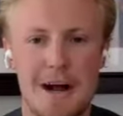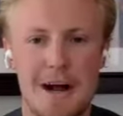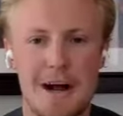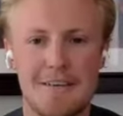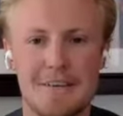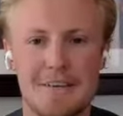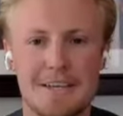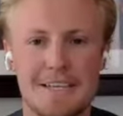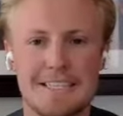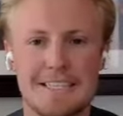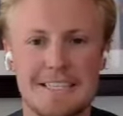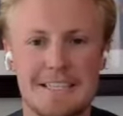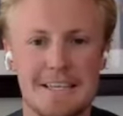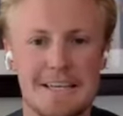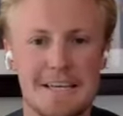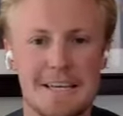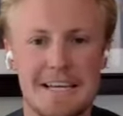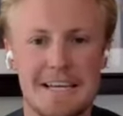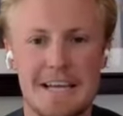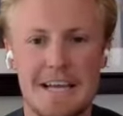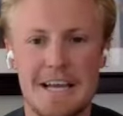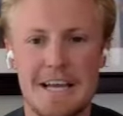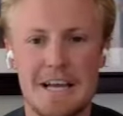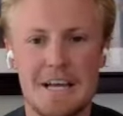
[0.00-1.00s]

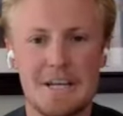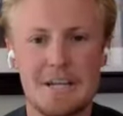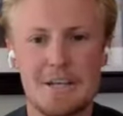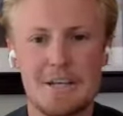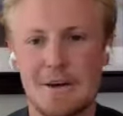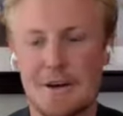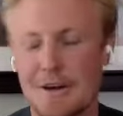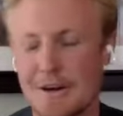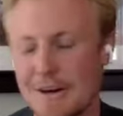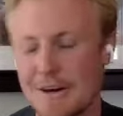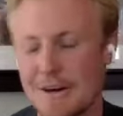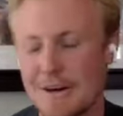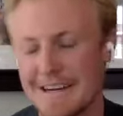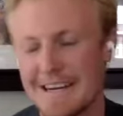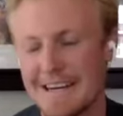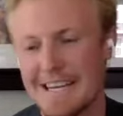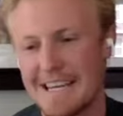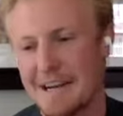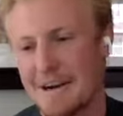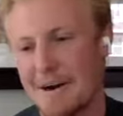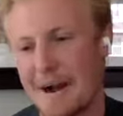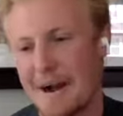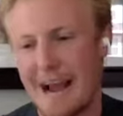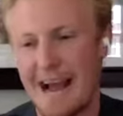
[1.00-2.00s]
Obviously you're,
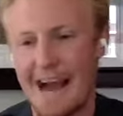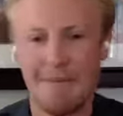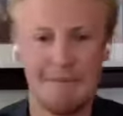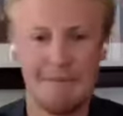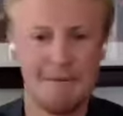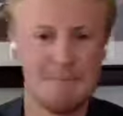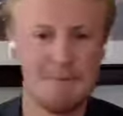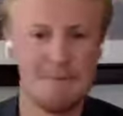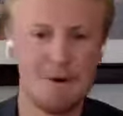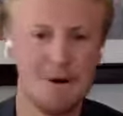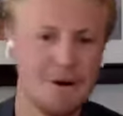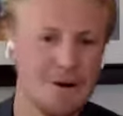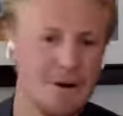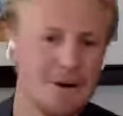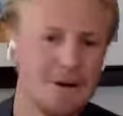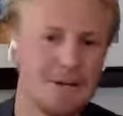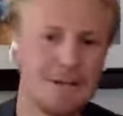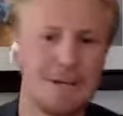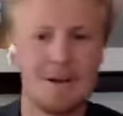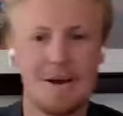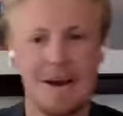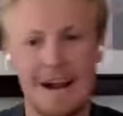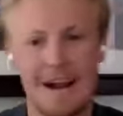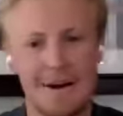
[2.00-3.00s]
you know, affable,
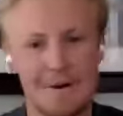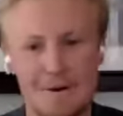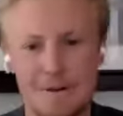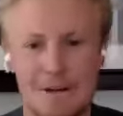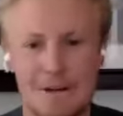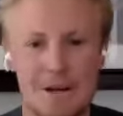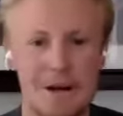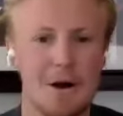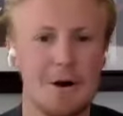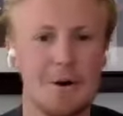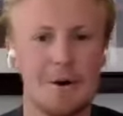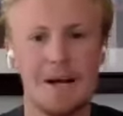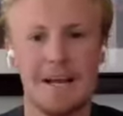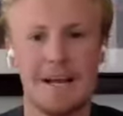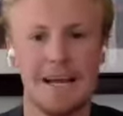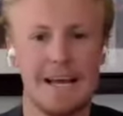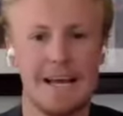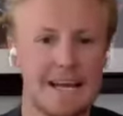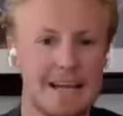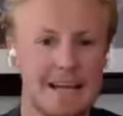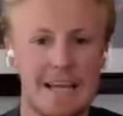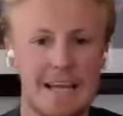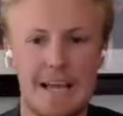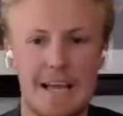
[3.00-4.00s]
you're
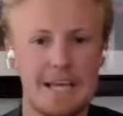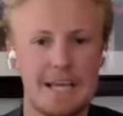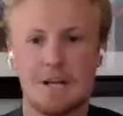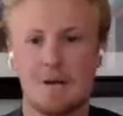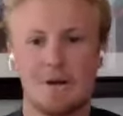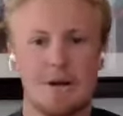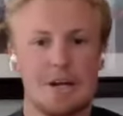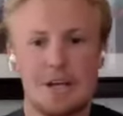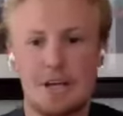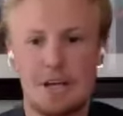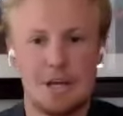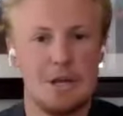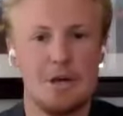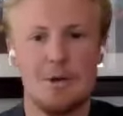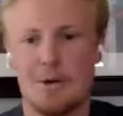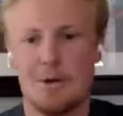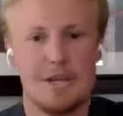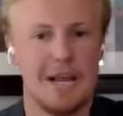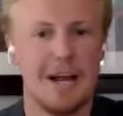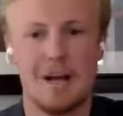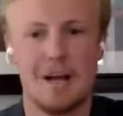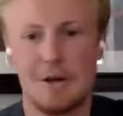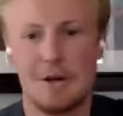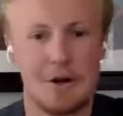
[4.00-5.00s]
outgoing, you're a cute
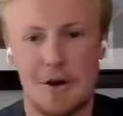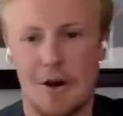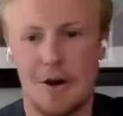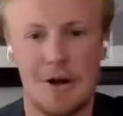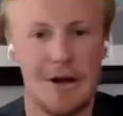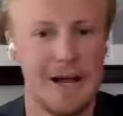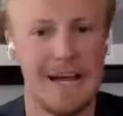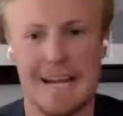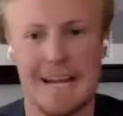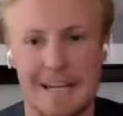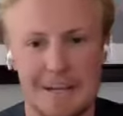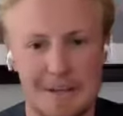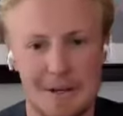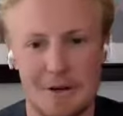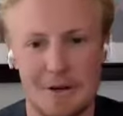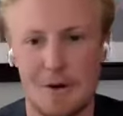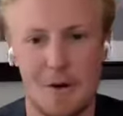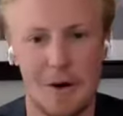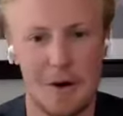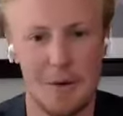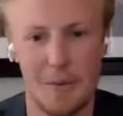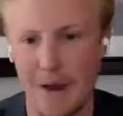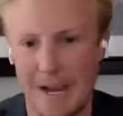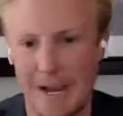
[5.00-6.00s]
young girl heading to
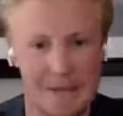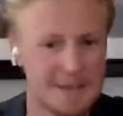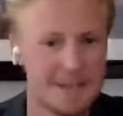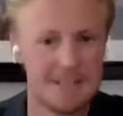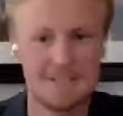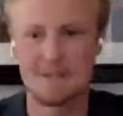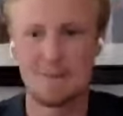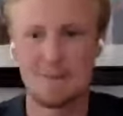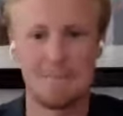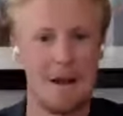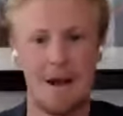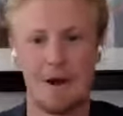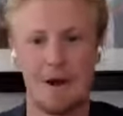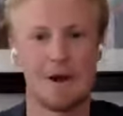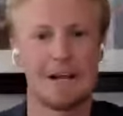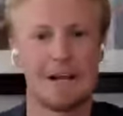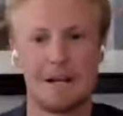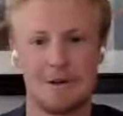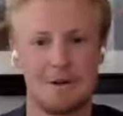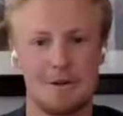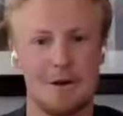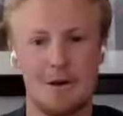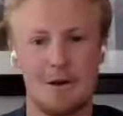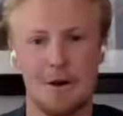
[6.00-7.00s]
Norway, this
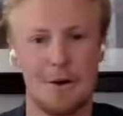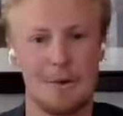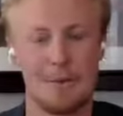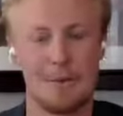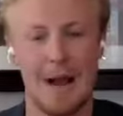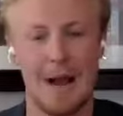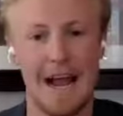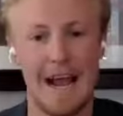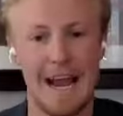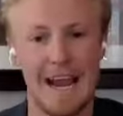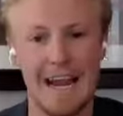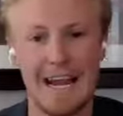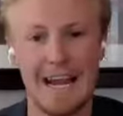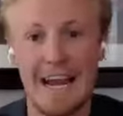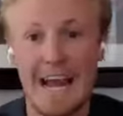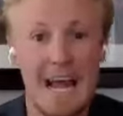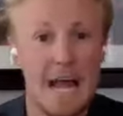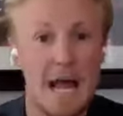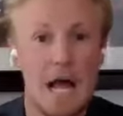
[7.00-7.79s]
American girl, right? Yeah.